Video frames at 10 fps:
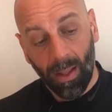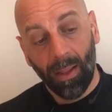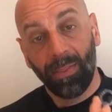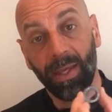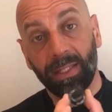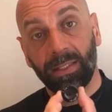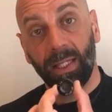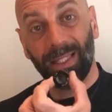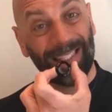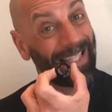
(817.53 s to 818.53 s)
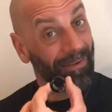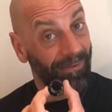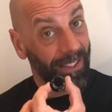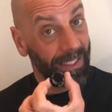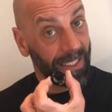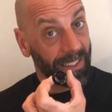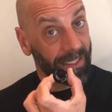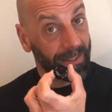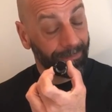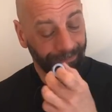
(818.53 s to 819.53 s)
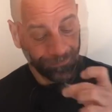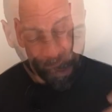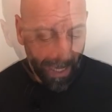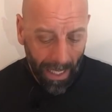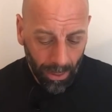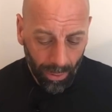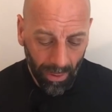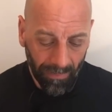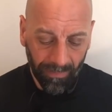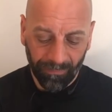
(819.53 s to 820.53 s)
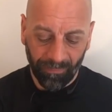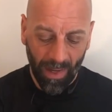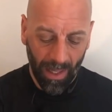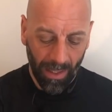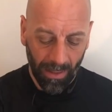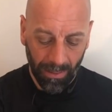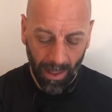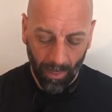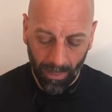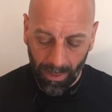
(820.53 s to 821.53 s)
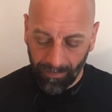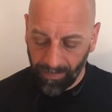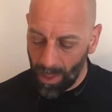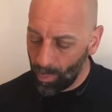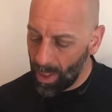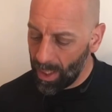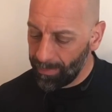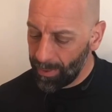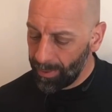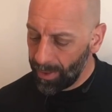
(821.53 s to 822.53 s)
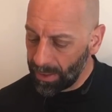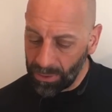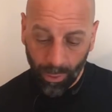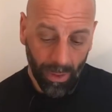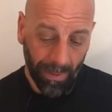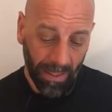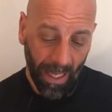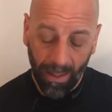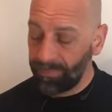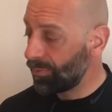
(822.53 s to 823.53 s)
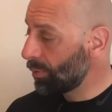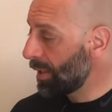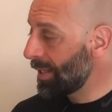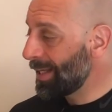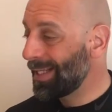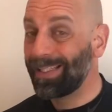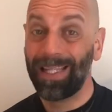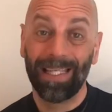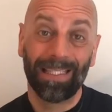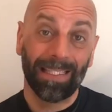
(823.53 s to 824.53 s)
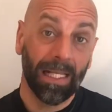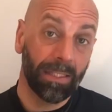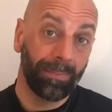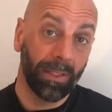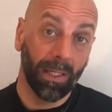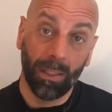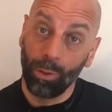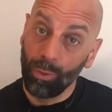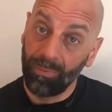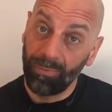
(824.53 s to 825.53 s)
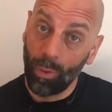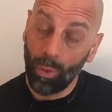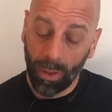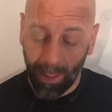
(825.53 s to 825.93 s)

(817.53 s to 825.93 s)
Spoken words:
This is definitely needed. Canyon, they were extremely helpful. They sent me a new fork,